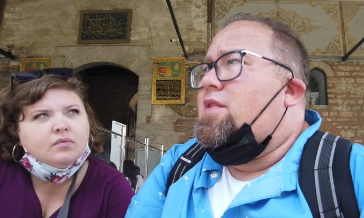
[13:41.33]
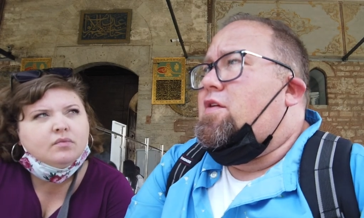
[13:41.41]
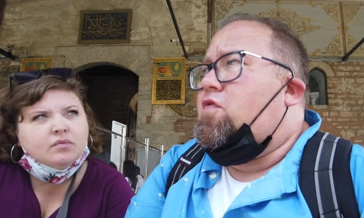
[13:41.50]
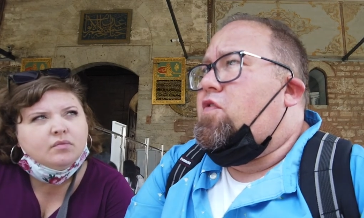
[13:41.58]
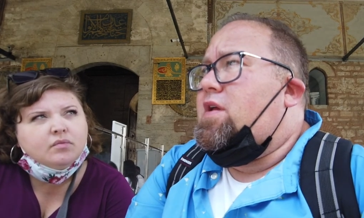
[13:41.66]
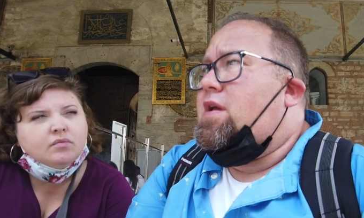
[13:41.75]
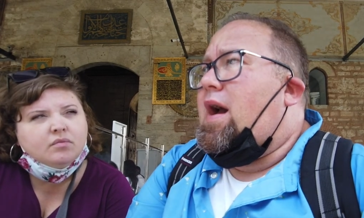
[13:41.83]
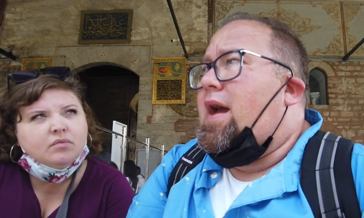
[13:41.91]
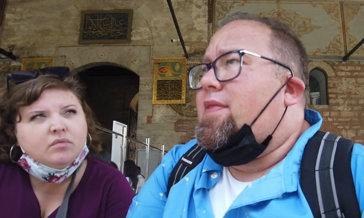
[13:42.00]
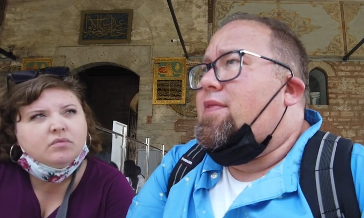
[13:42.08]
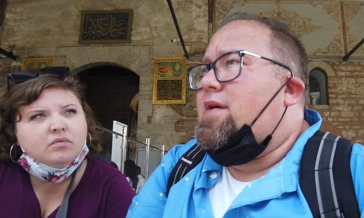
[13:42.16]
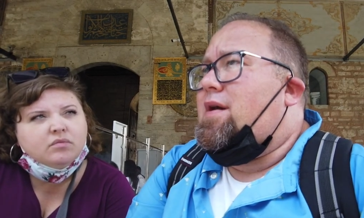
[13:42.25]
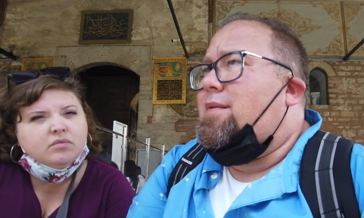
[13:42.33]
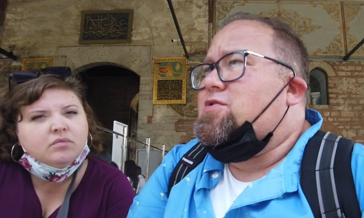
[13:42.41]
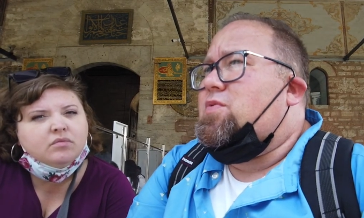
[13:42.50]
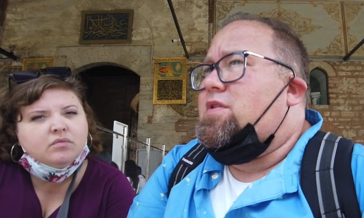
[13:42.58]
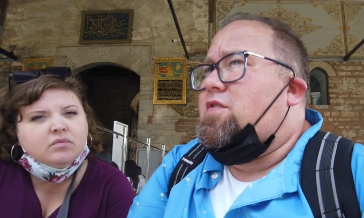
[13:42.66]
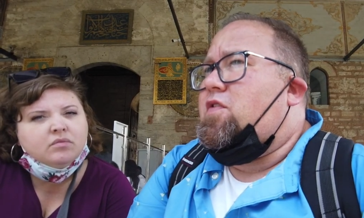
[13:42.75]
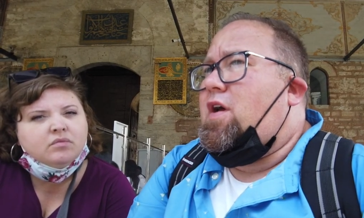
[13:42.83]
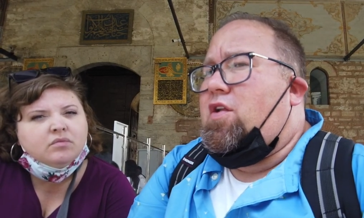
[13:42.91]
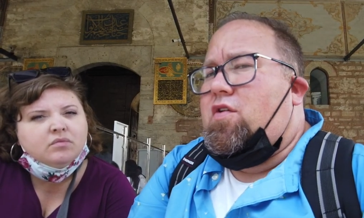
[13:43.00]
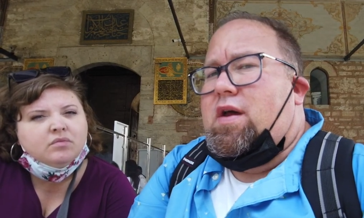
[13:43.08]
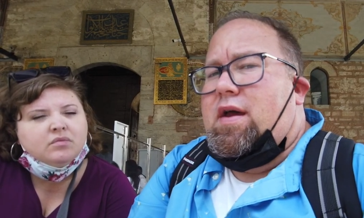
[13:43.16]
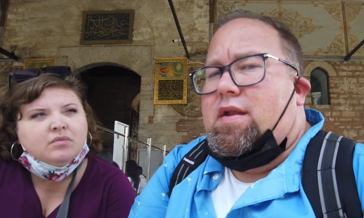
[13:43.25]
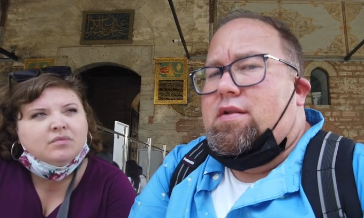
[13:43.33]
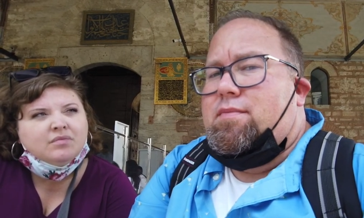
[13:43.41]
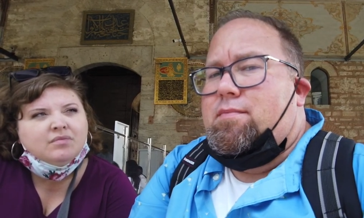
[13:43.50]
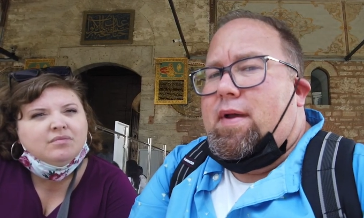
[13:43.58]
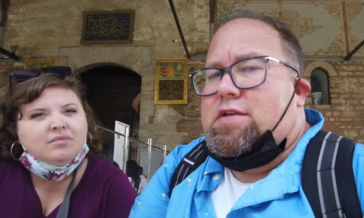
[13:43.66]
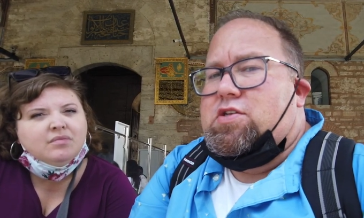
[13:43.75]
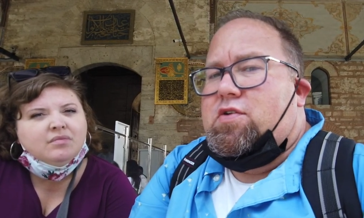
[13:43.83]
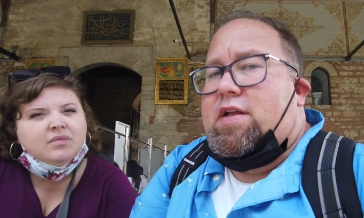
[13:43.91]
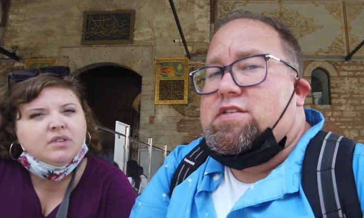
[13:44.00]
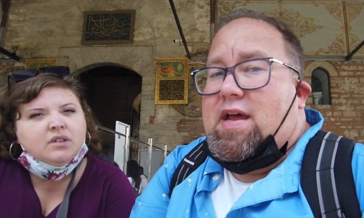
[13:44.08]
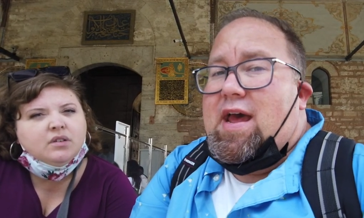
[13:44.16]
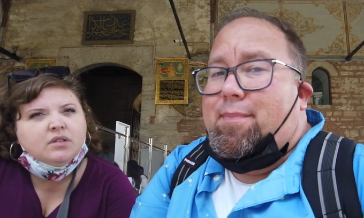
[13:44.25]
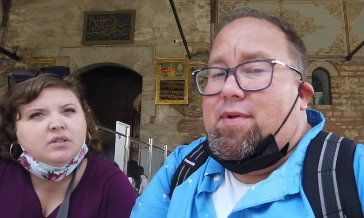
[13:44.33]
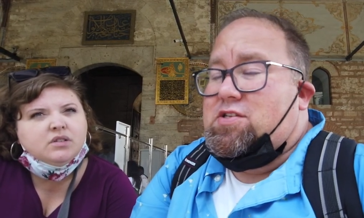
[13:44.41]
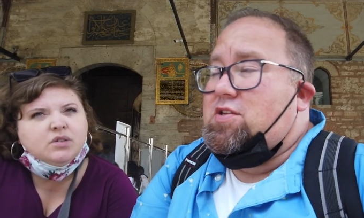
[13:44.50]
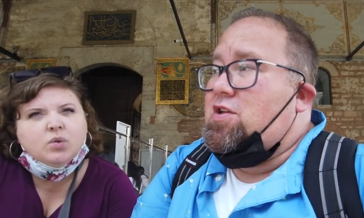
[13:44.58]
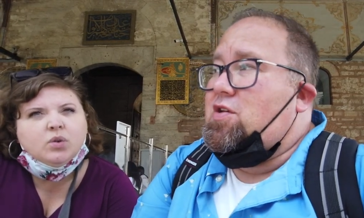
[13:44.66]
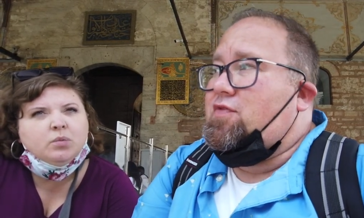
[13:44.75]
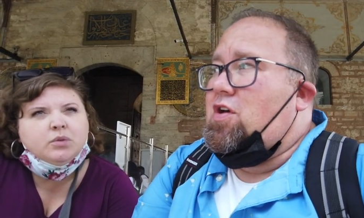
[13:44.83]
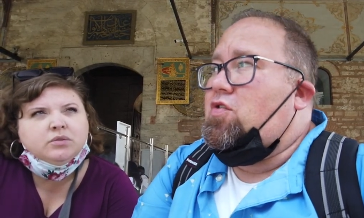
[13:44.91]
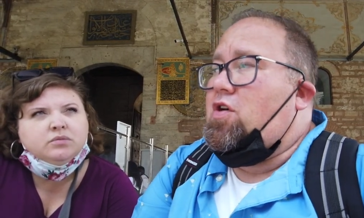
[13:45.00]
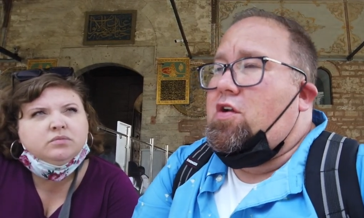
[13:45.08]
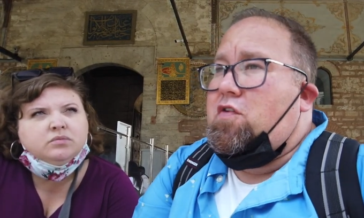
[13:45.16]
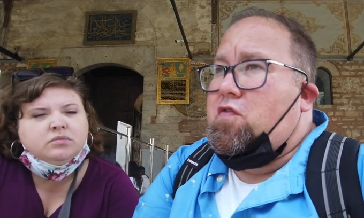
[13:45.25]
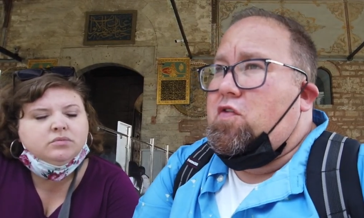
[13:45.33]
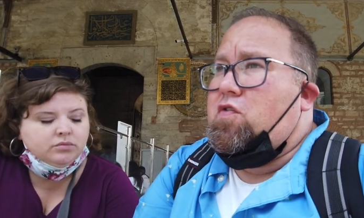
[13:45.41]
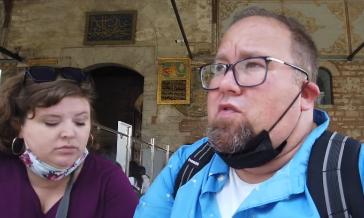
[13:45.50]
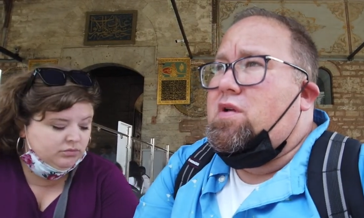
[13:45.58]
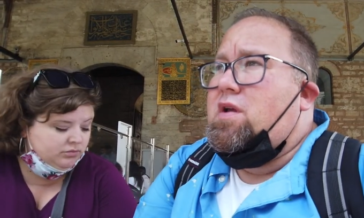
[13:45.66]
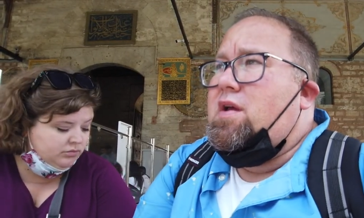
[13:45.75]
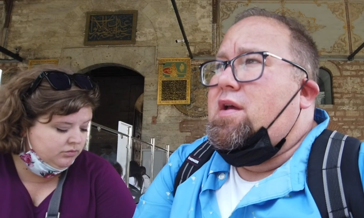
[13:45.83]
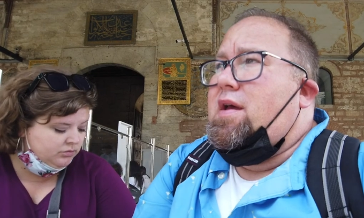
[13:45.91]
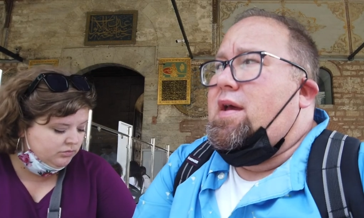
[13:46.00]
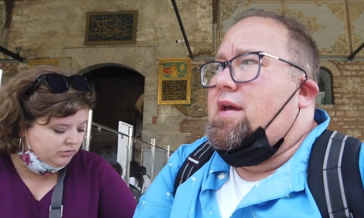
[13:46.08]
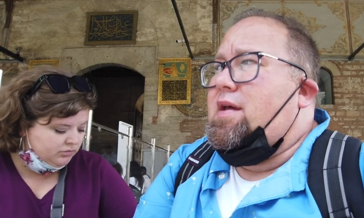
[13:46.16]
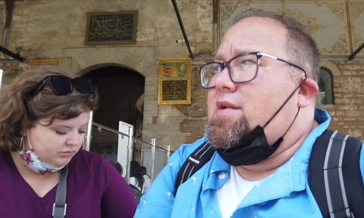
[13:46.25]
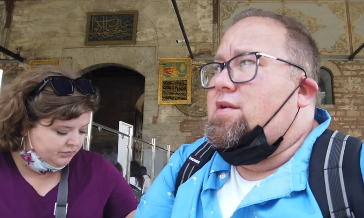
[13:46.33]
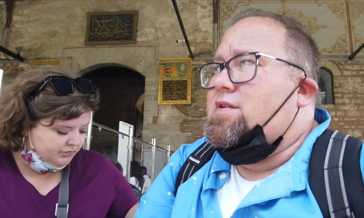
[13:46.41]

Speaker 1: The free guide that comes with the free audio guide, basically it's an app that you have to download on your phone, and